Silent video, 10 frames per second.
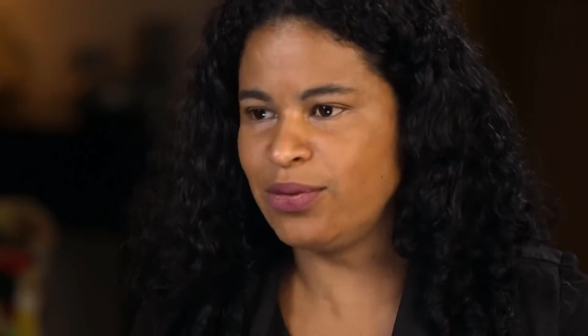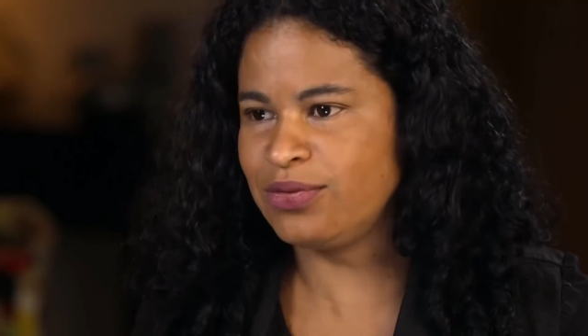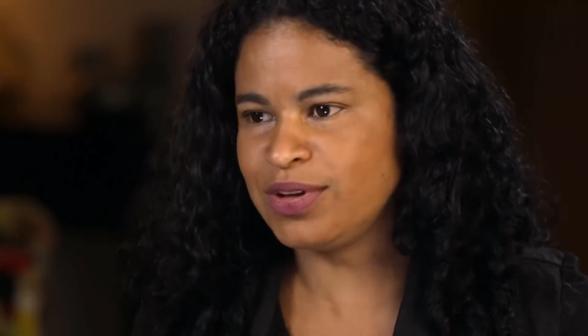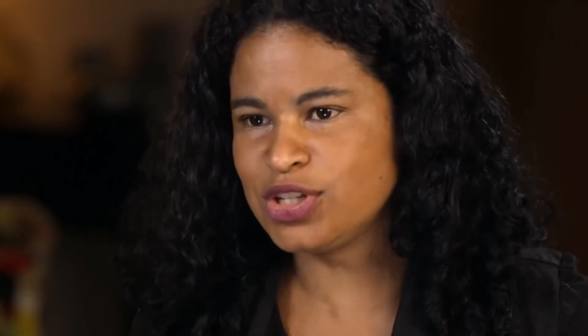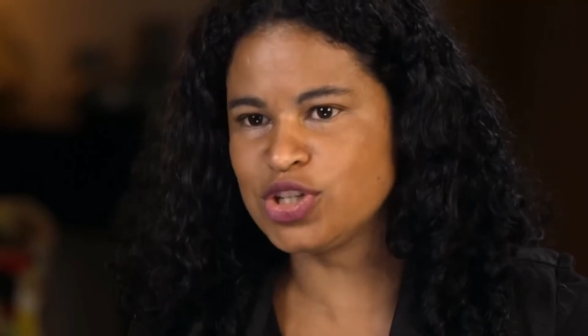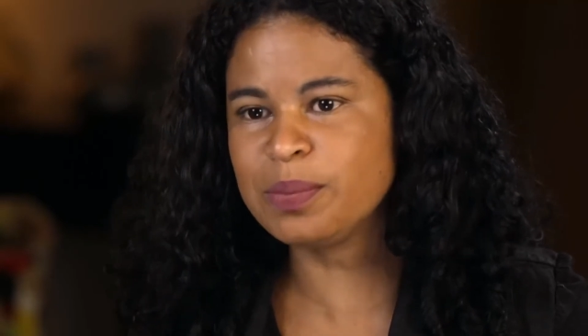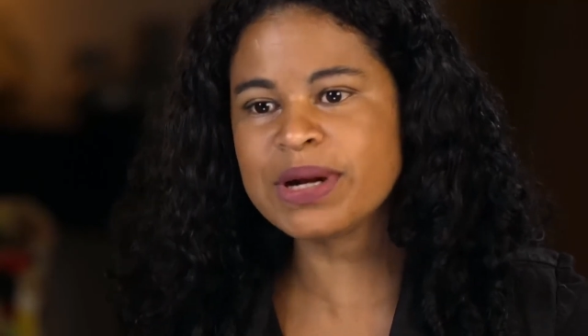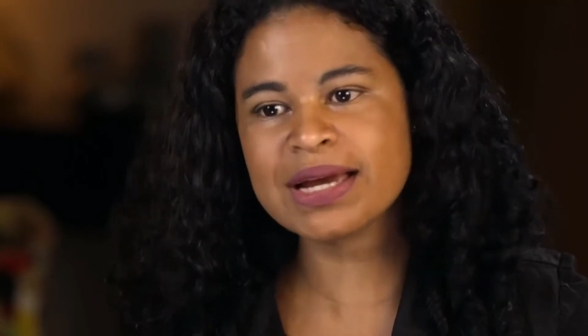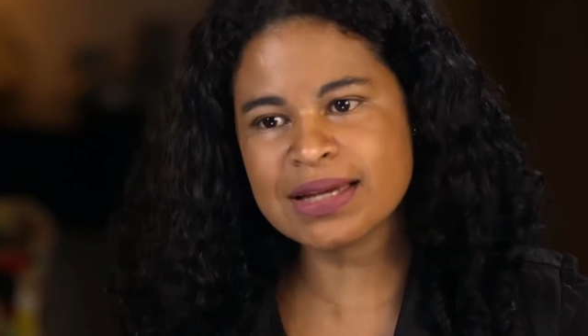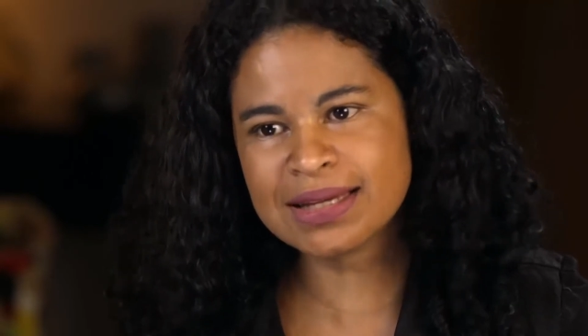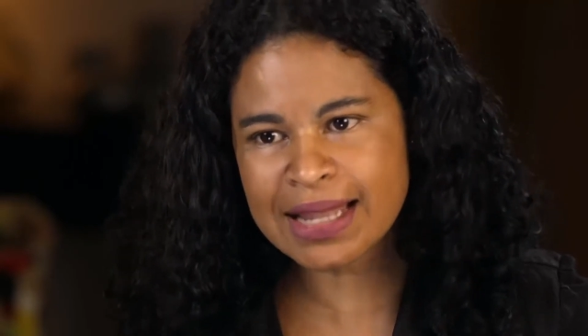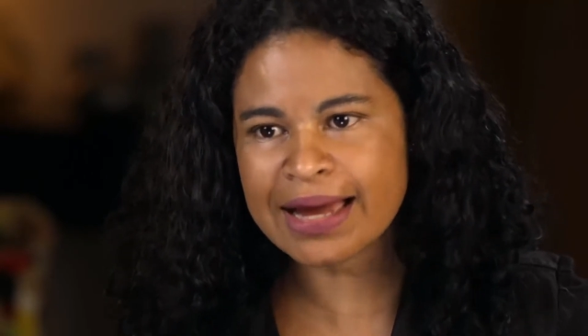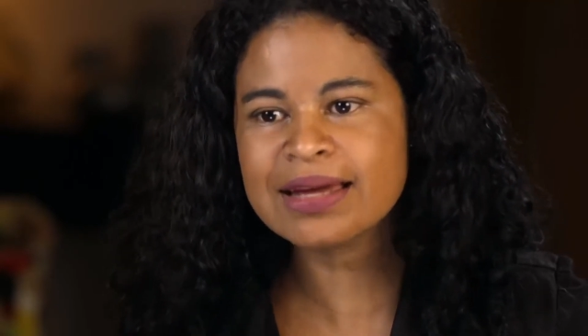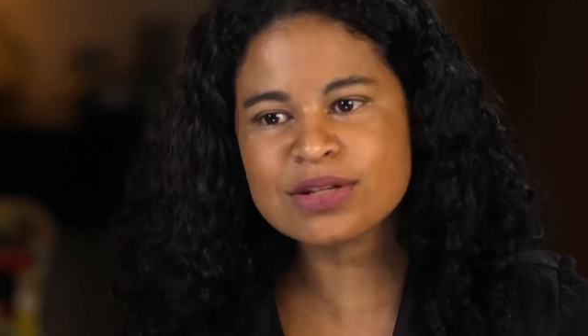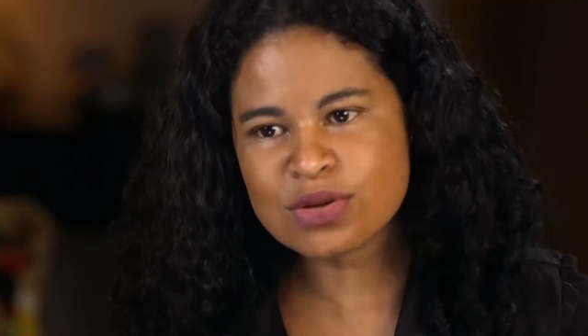I didn't invest
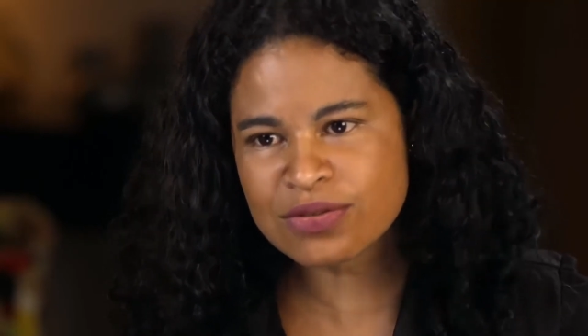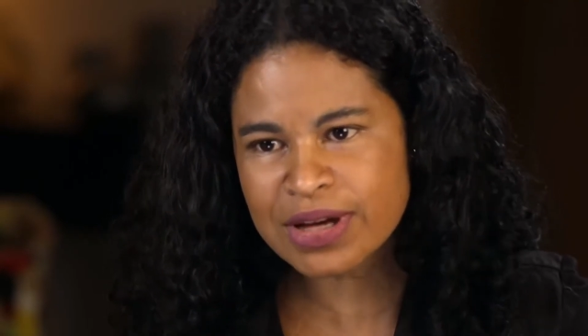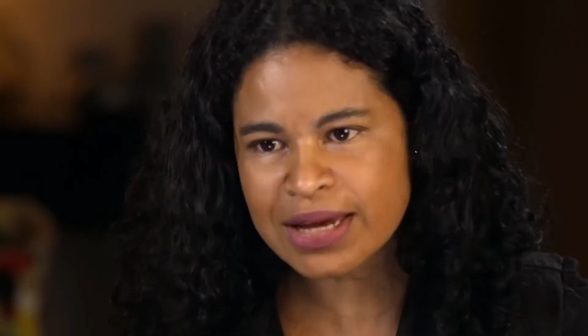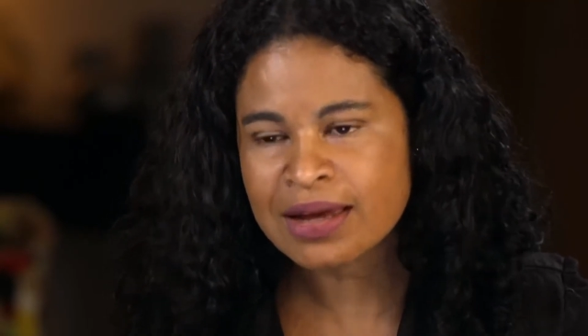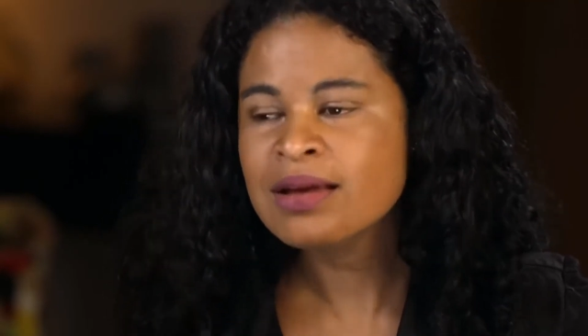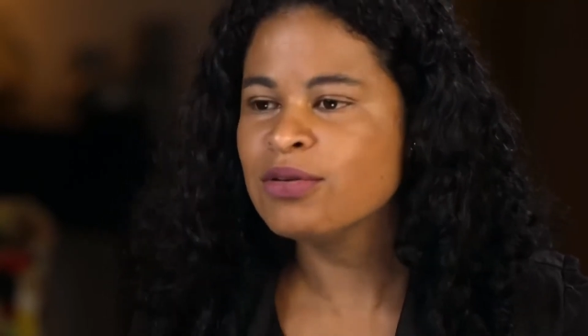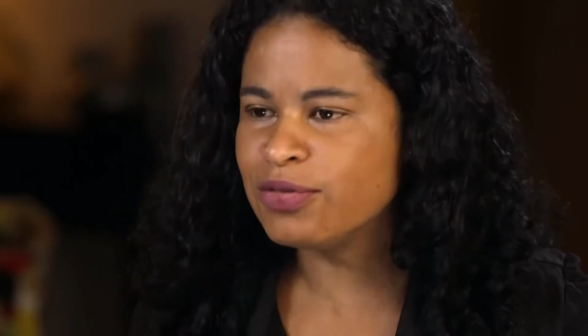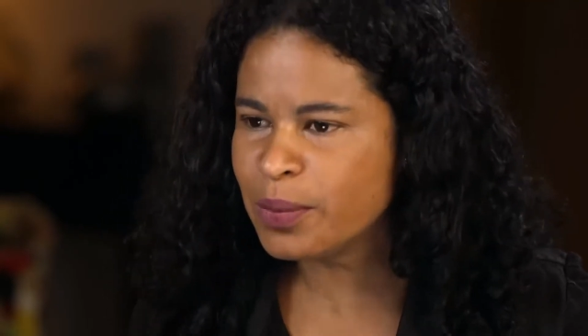just to invest.